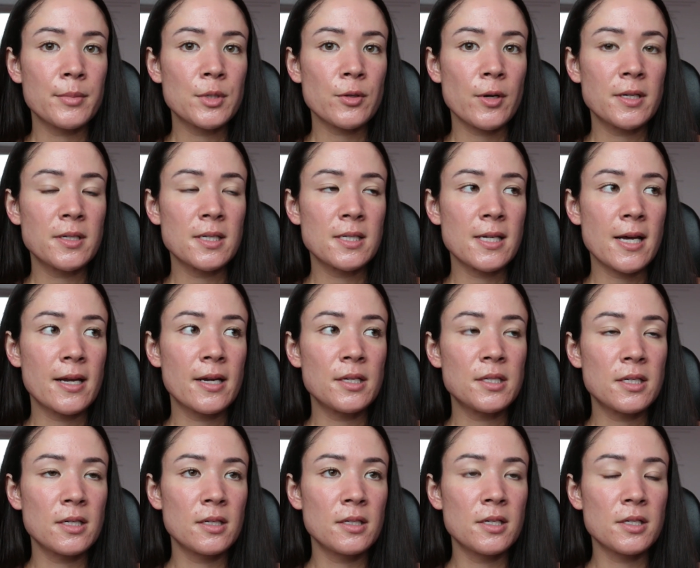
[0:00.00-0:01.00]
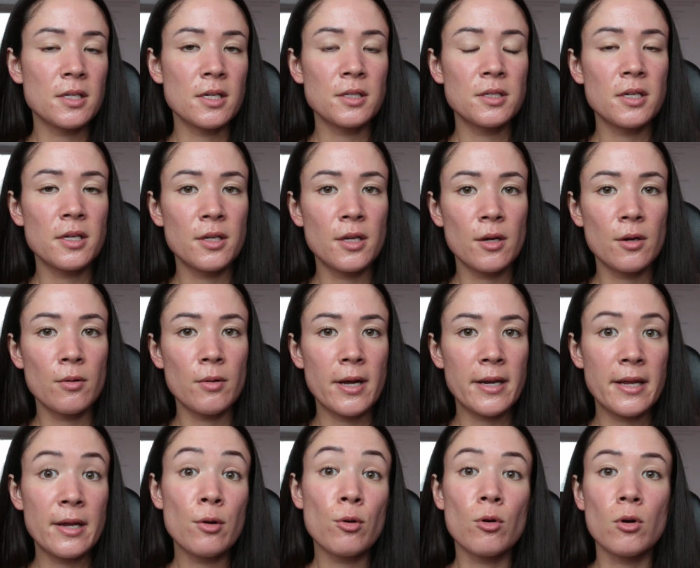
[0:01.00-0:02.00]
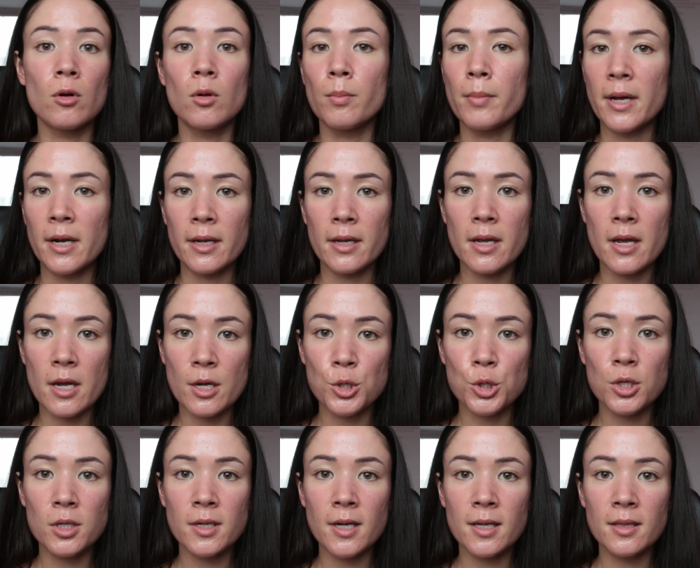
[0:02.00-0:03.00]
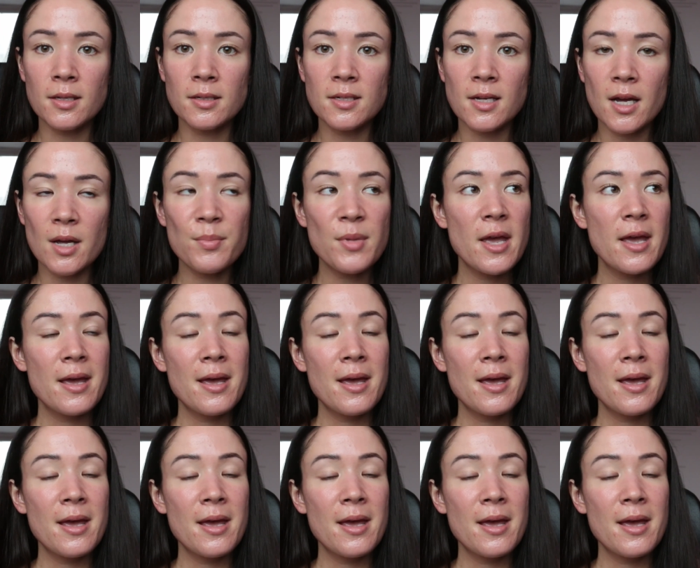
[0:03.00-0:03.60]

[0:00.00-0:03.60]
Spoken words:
so I decided to discontinue any oral medication at the time,